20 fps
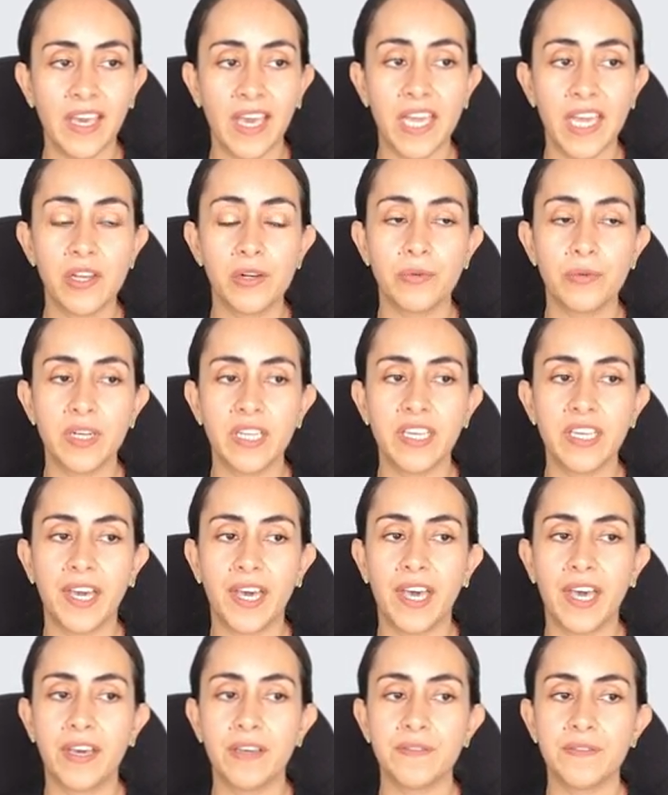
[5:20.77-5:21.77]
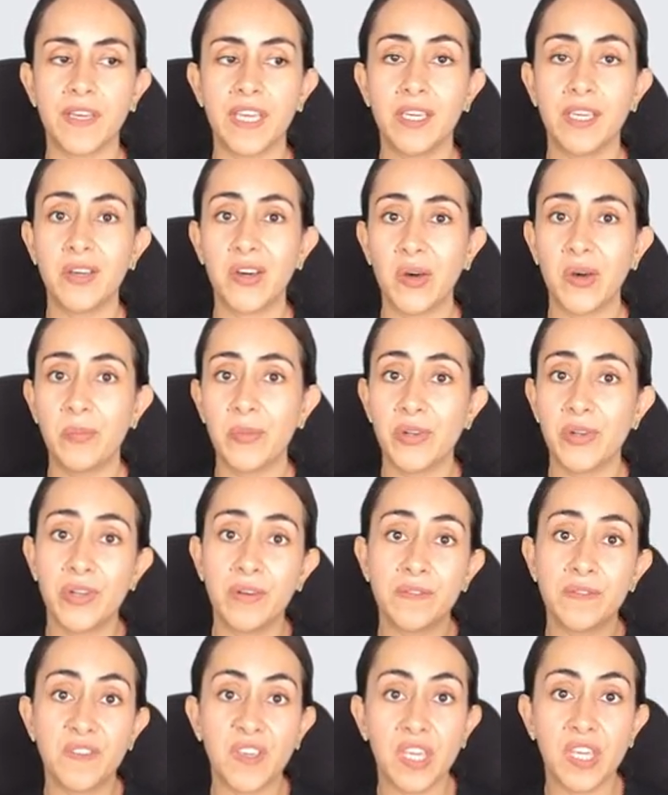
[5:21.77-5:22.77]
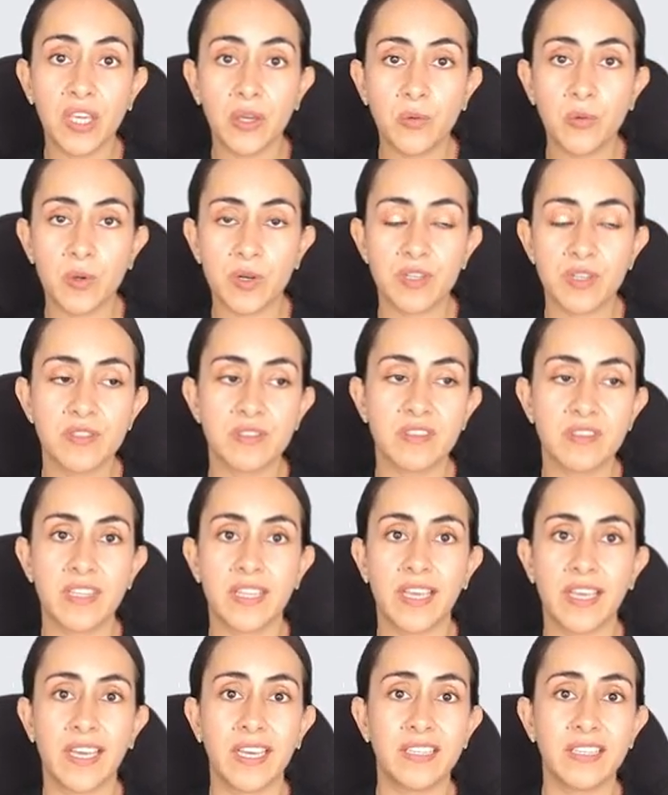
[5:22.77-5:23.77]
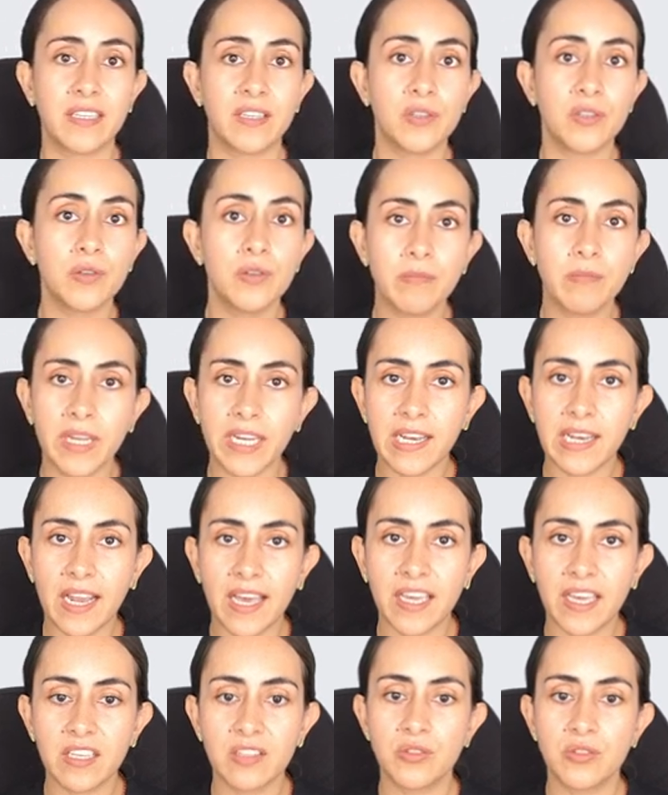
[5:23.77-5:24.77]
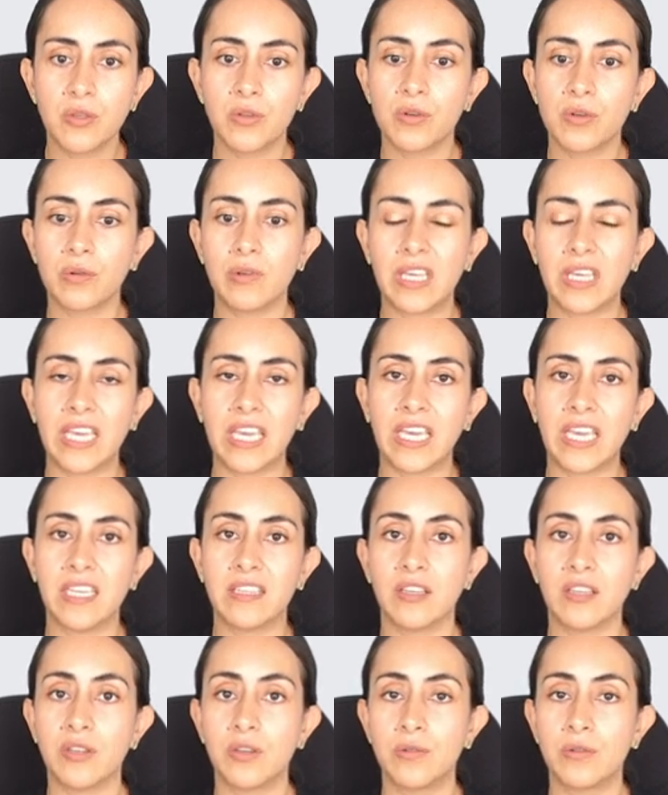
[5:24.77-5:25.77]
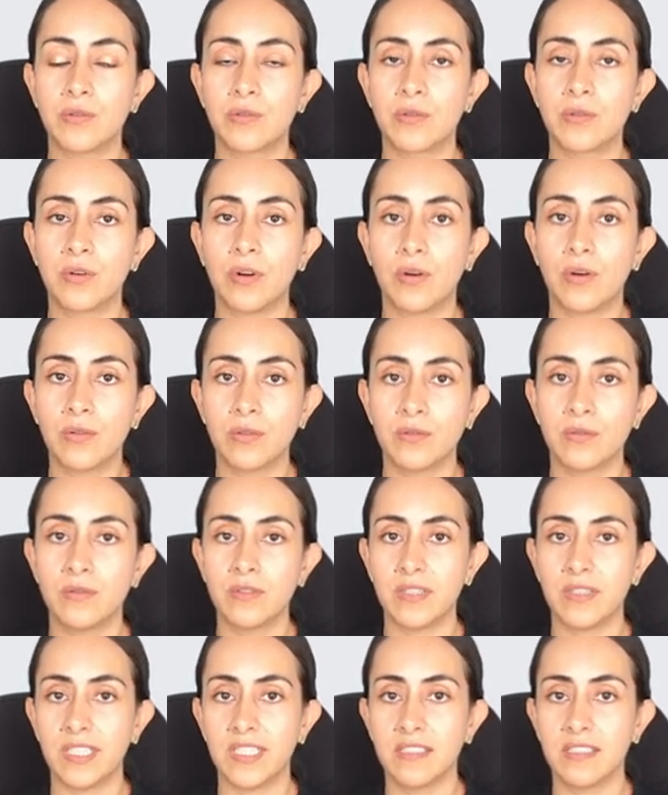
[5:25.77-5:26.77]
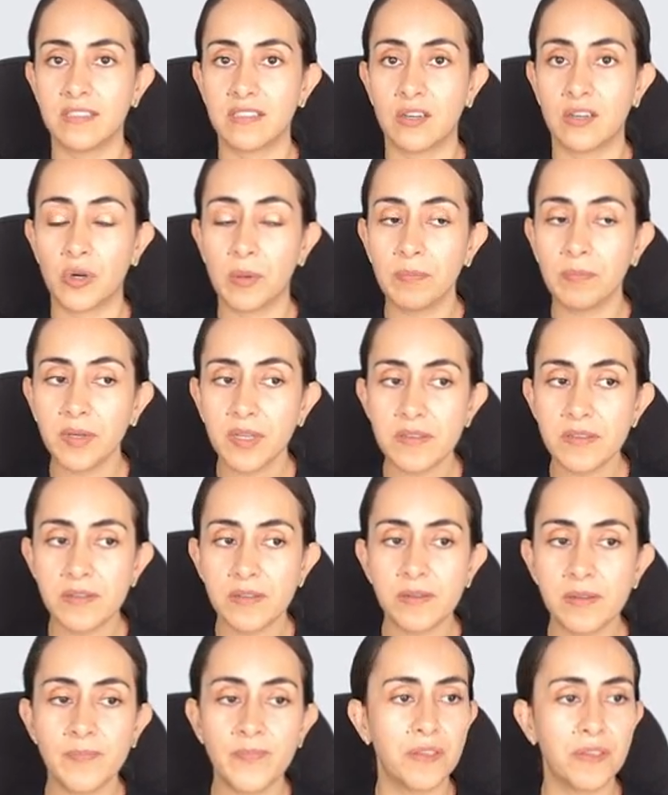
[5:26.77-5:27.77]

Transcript: I already have a couple of keywords that you may like to create your own Instagram puzzle.